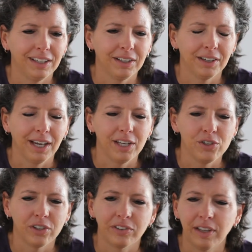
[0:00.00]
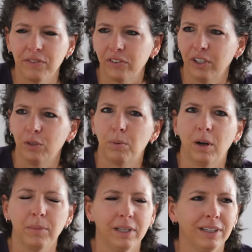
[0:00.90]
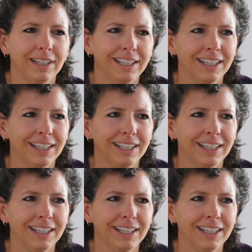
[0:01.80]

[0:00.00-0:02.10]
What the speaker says: I had just left the State Department,